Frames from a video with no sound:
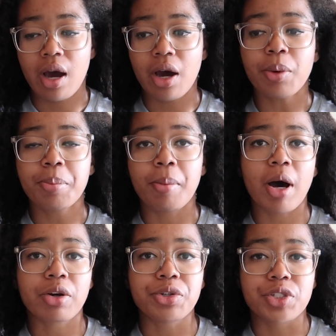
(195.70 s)
help
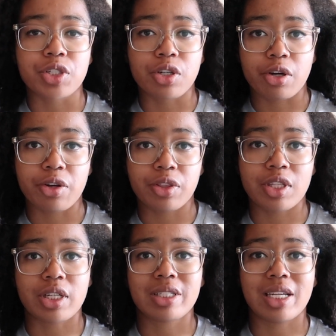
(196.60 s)
models learn
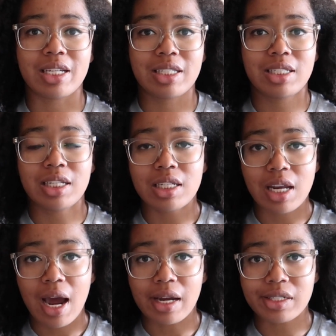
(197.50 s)
things like
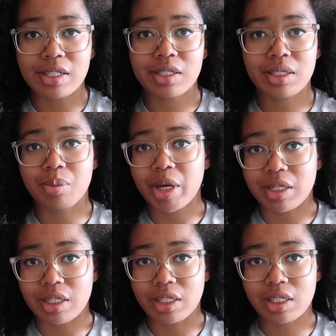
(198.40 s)
syntax,
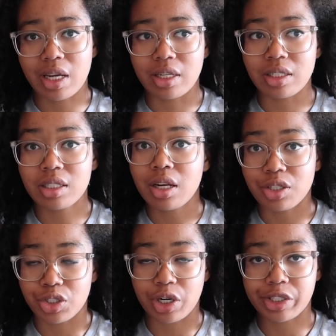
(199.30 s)
semantics, and
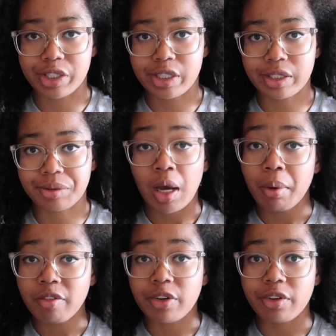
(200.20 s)
sentence structure.
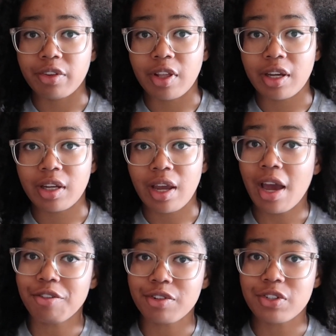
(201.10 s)
However, they
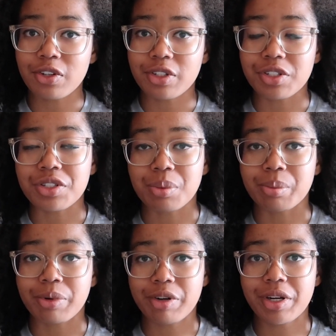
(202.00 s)
can result in
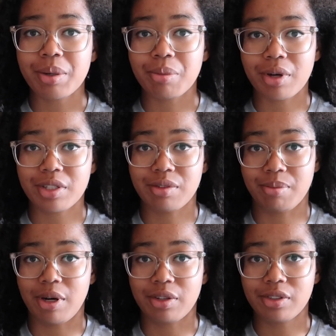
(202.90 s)
some pretty
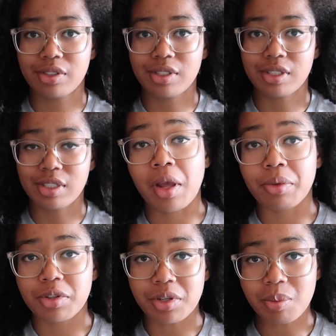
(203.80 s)
impressive models.
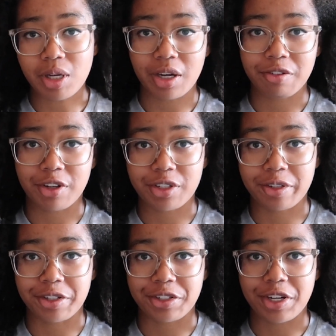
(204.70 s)
Now, this can be kind of hard
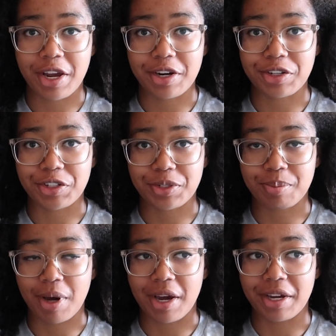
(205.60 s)
to understand
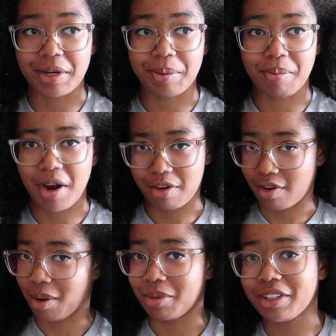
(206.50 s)
just by my
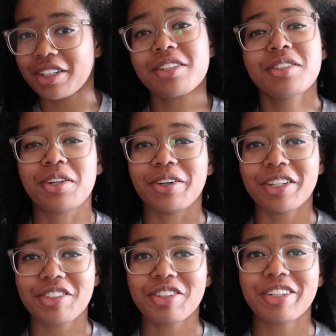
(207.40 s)
ramblings, so
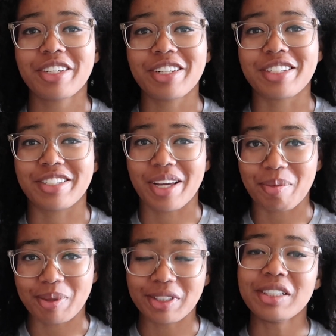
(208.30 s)
let's look at an
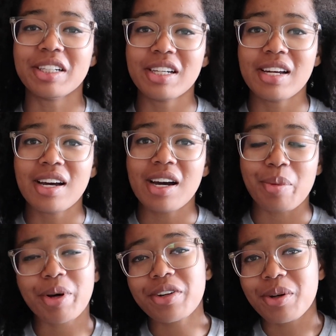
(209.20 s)
example.
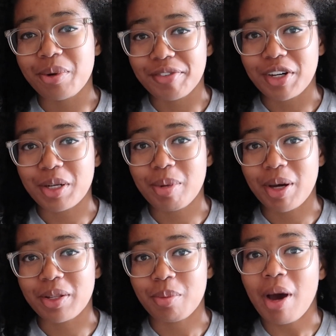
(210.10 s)
A model that we've talked
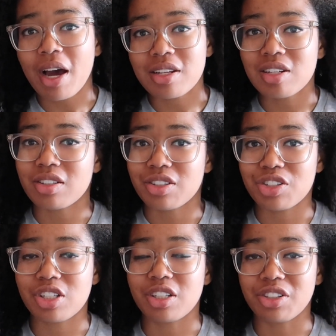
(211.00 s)
about in the past on this
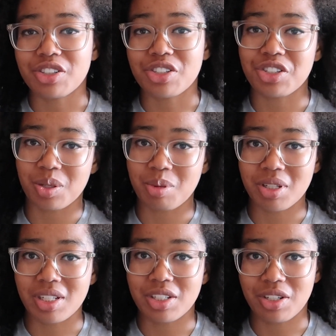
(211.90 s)
channel is
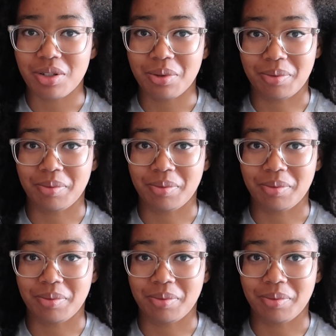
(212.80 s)
GPT-2.